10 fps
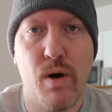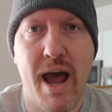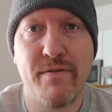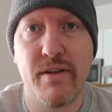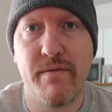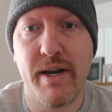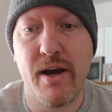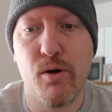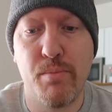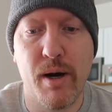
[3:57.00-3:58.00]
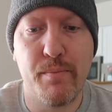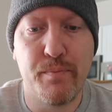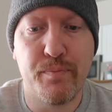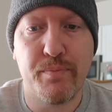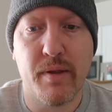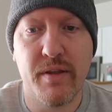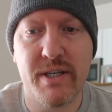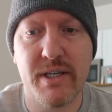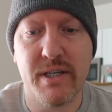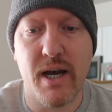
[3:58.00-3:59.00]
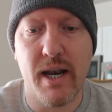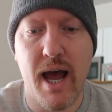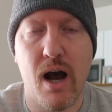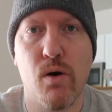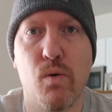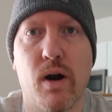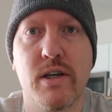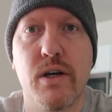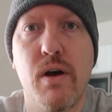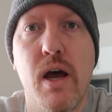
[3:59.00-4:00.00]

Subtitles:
after the video, but this is kind of how it works. So